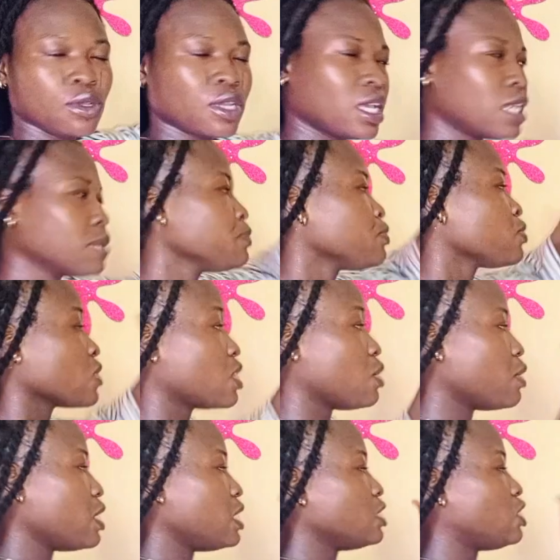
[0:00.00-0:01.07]
Okay,
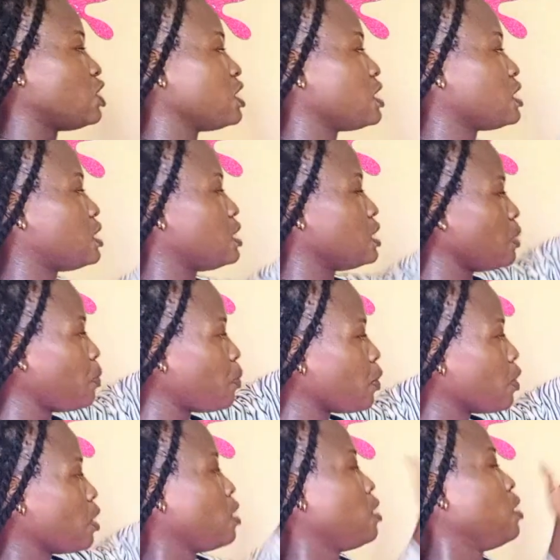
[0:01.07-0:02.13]
3 inches deep,
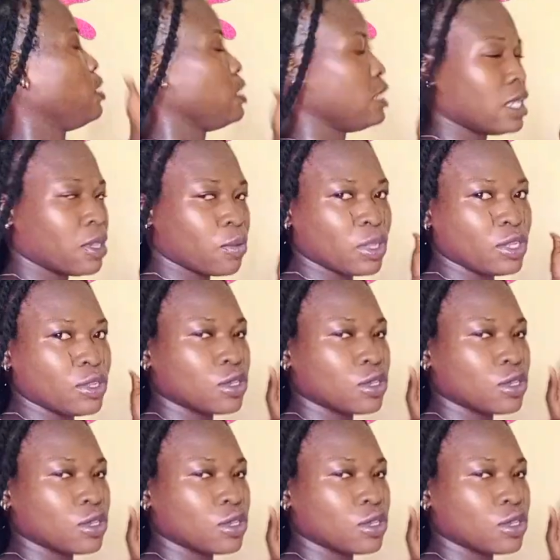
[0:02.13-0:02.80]
yeah, when you're